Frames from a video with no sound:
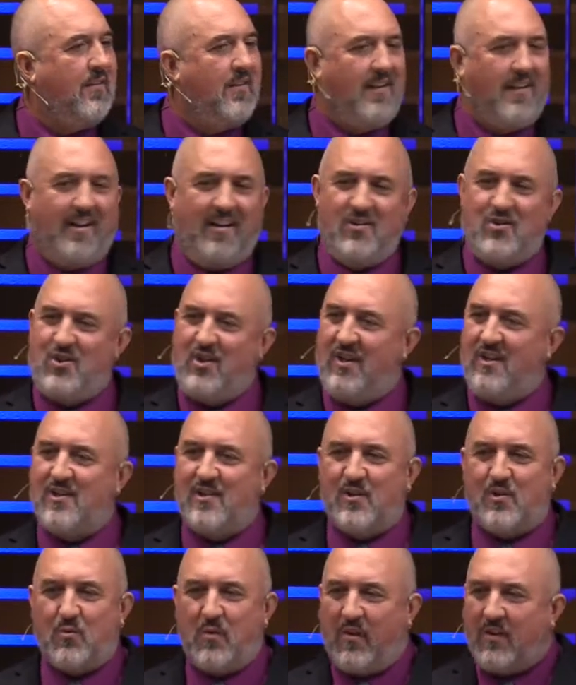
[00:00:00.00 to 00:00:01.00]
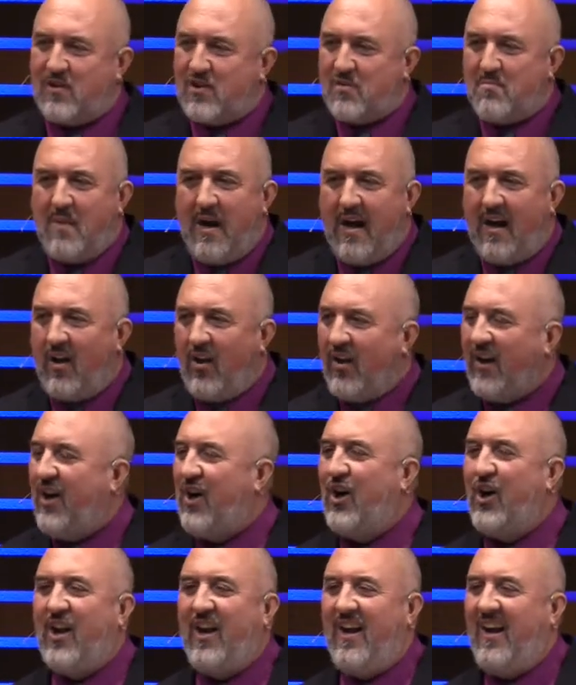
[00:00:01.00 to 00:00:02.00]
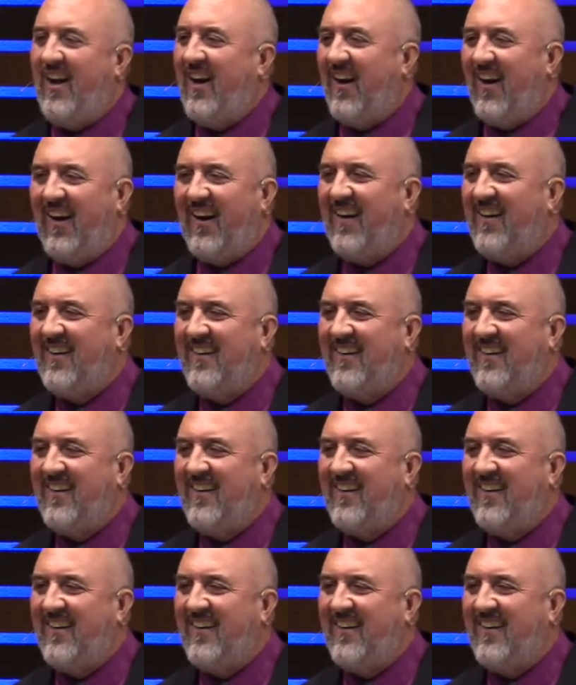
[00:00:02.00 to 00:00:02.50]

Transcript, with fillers: And Jesus, with a smile ear to ear,